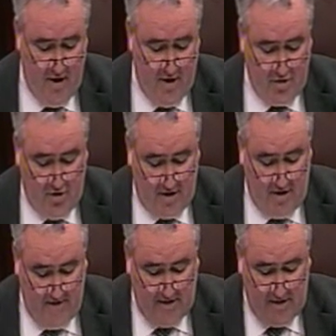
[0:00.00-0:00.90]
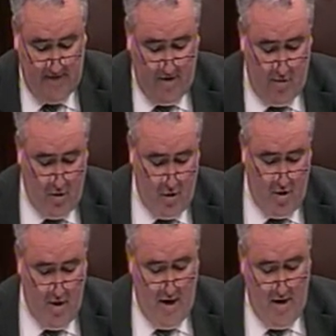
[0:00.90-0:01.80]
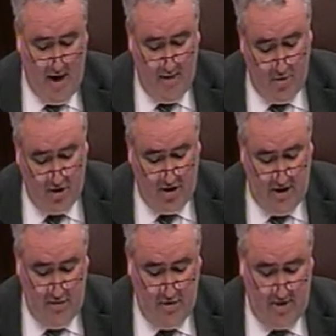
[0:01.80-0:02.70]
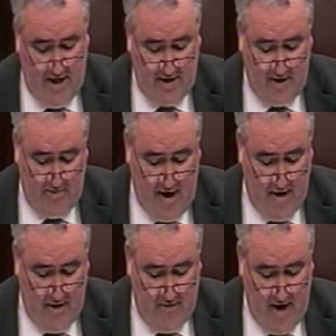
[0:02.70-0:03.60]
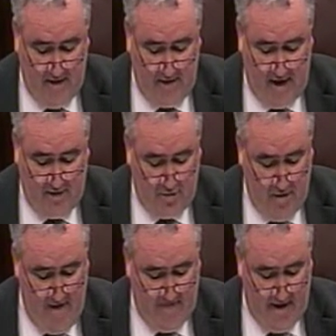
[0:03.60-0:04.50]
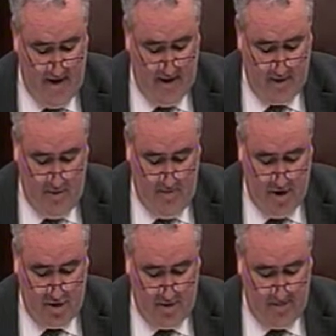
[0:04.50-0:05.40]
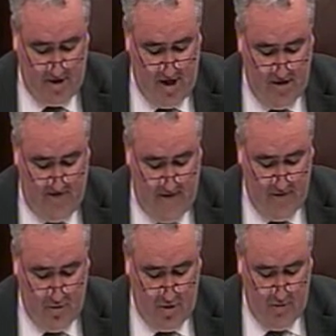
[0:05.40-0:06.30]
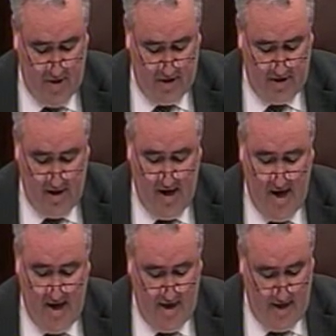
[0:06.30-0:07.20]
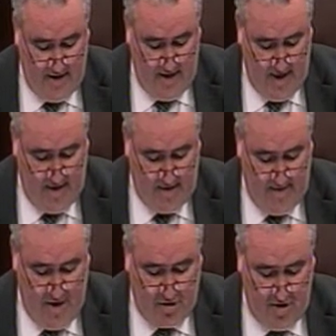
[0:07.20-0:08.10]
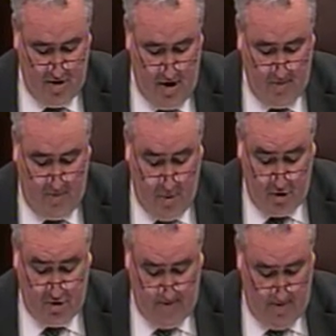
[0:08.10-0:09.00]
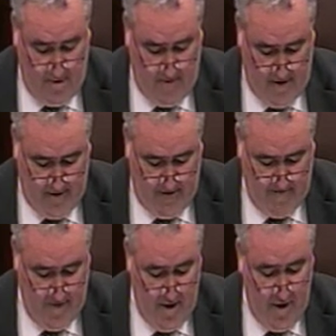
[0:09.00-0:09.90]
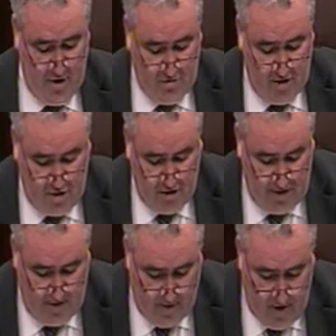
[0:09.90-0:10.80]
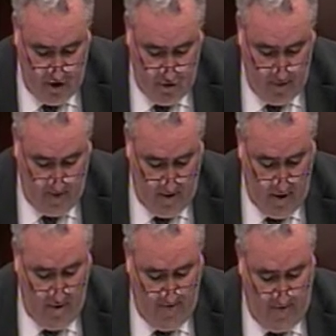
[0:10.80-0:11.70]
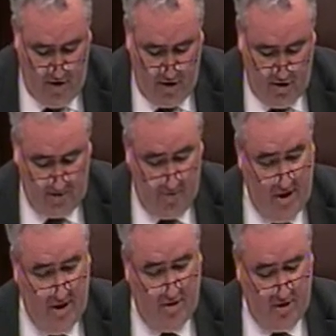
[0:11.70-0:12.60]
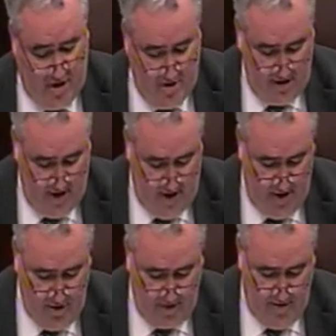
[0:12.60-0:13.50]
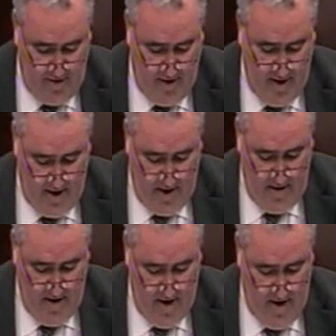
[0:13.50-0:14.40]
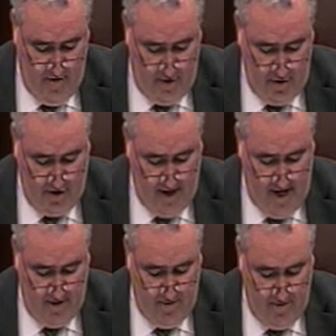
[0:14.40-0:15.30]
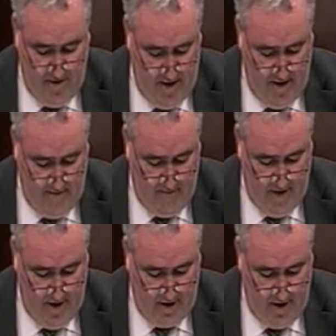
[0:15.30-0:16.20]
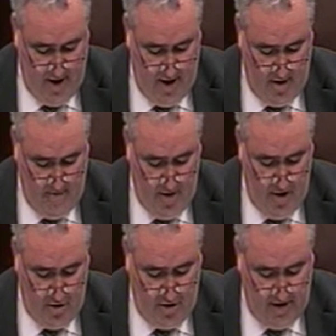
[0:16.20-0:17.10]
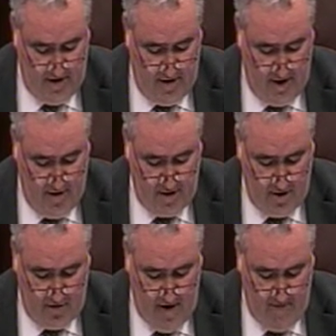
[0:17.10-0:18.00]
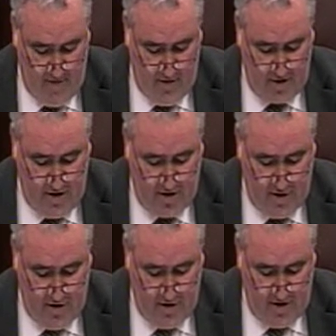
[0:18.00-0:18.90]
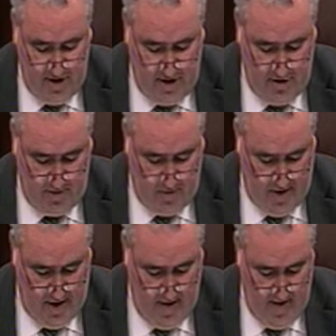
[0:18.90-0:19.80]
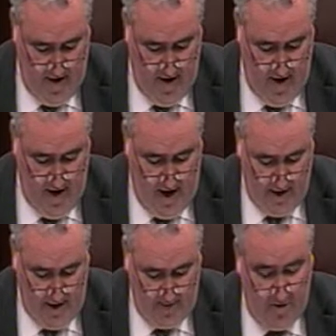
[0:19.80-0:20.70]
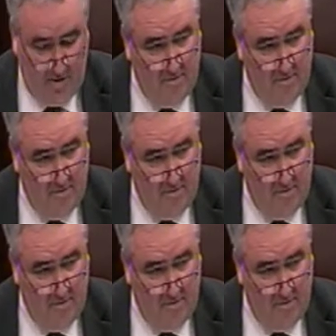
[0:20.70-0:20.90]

so it's even lower. And amongst EU states, it ranks as 12th highest when measured as a percentage of average monthly wages, and 9th highest if measured in terms of purchasing power parity. So reducing it by €1 per hour, or €40 per week, or €2,080 per year, reduces the annual wage income to €16,012, or €306 per week. And there has been